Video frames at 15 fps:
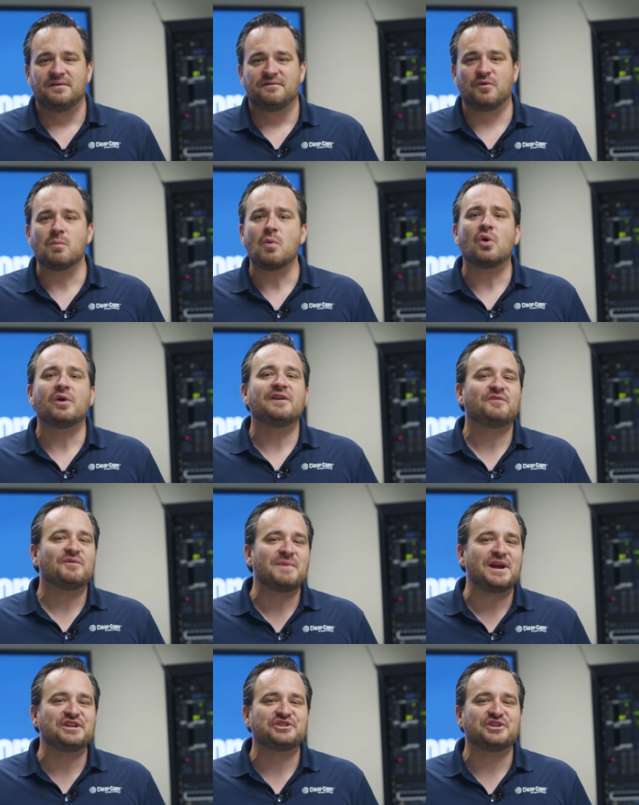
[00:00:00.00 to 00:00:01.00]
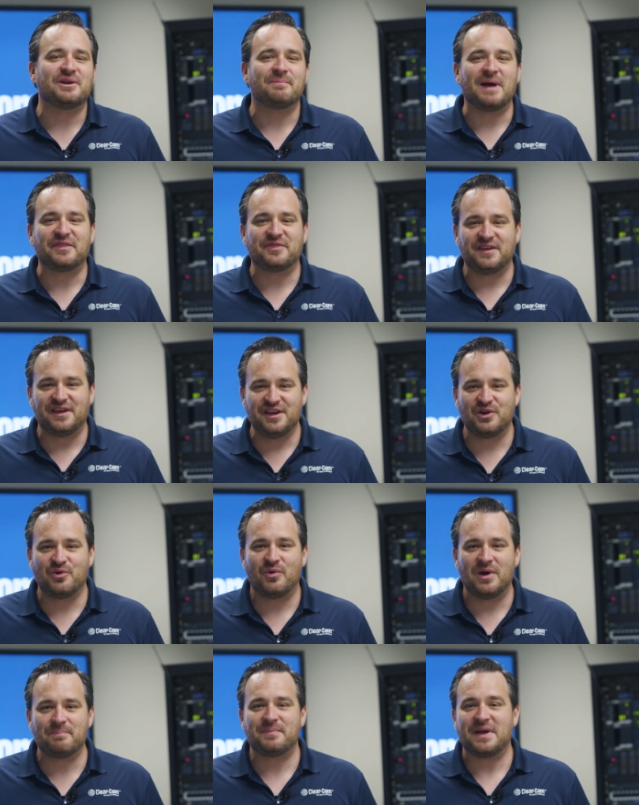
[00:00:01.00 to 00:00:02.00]
For more information about the
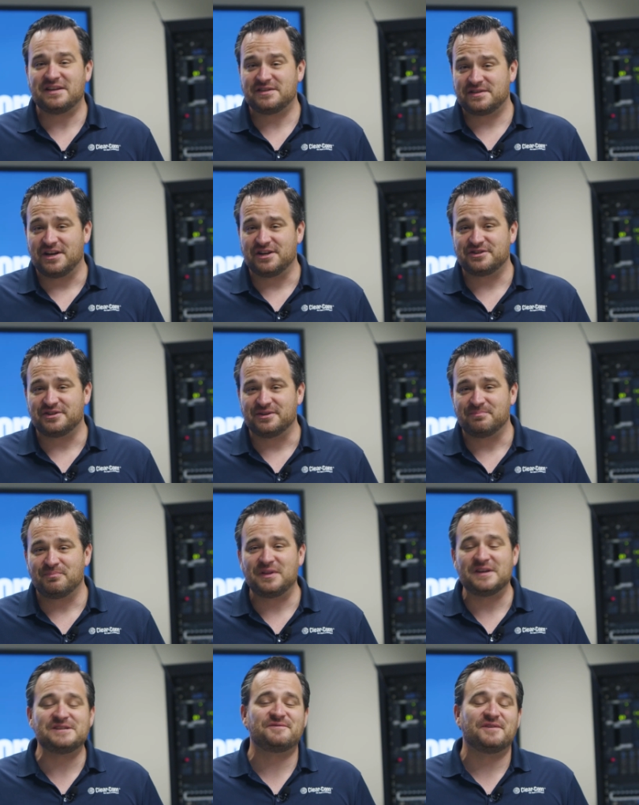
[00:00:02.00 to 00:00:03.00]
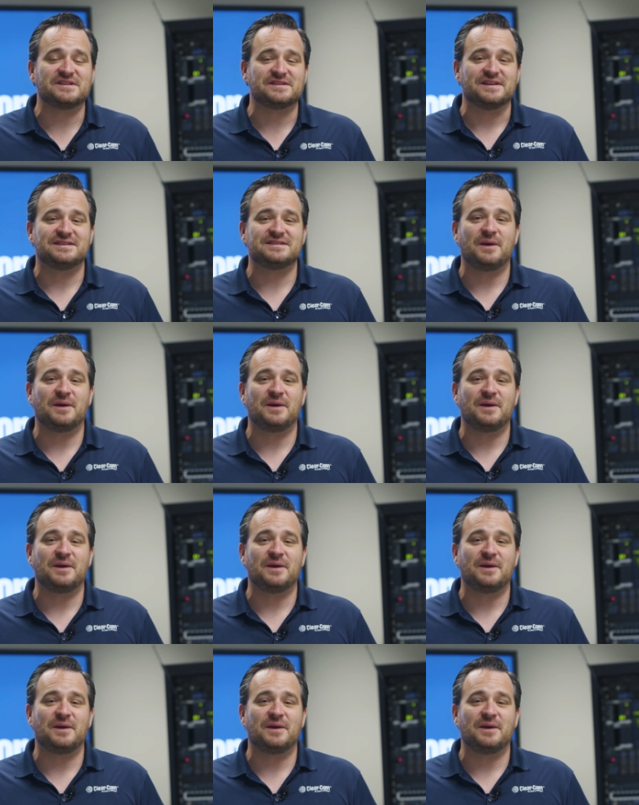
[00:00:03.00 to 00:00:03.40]
Equip base station, please visit